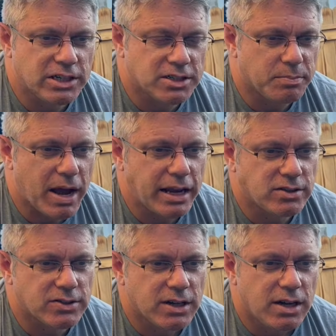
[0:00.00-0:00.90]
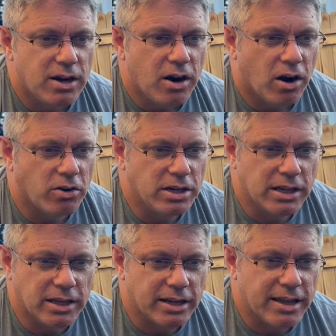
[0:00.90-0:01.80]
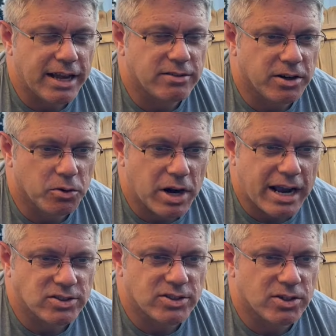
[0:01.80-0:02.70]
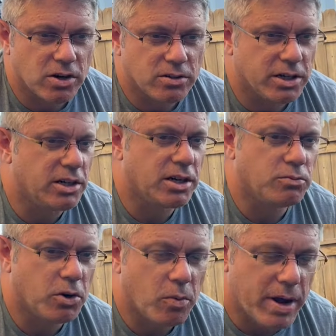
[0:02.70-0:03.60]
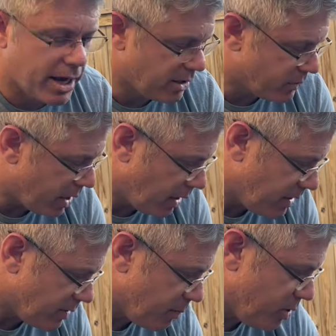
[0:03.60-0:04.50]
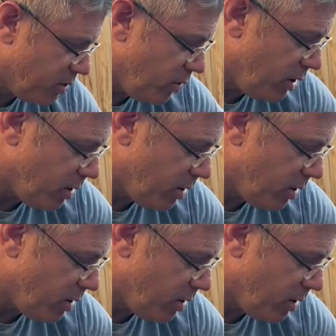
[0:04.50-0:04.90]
spikes or anything like that. There are grasses that aren't going to grow back as readily as a petunia